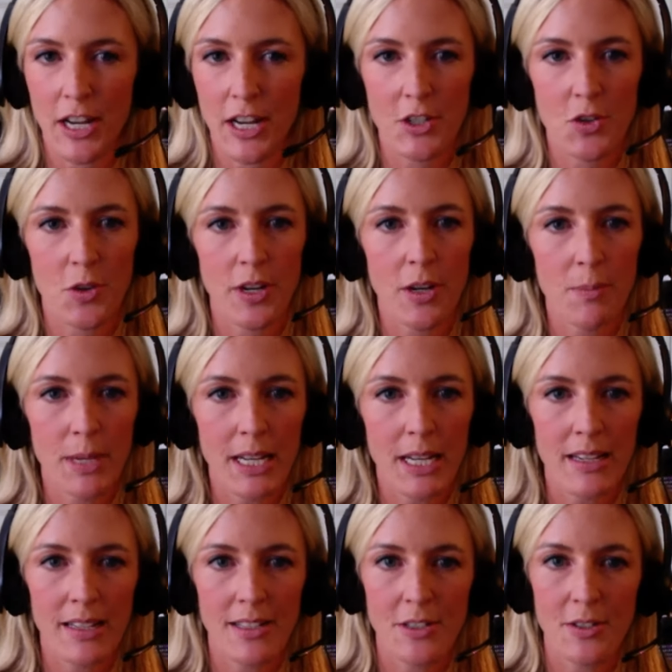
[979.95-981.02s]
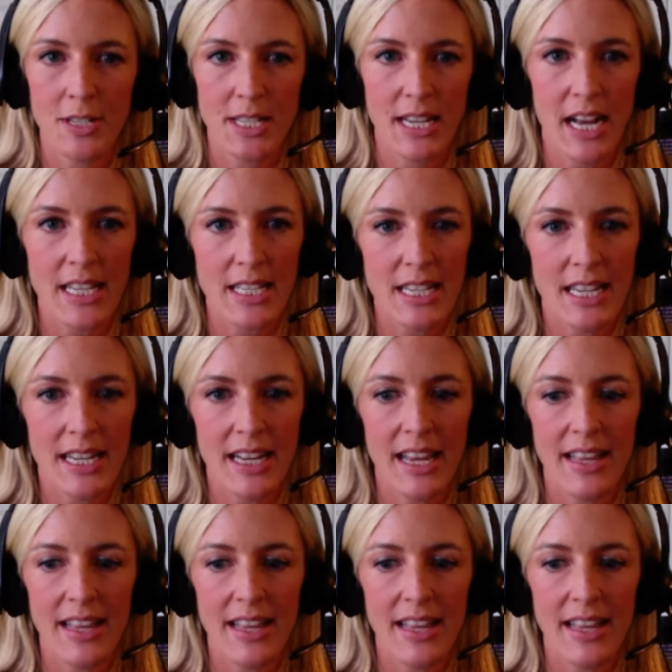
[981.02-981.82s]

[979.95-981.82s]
editorial meeting and you discuss it,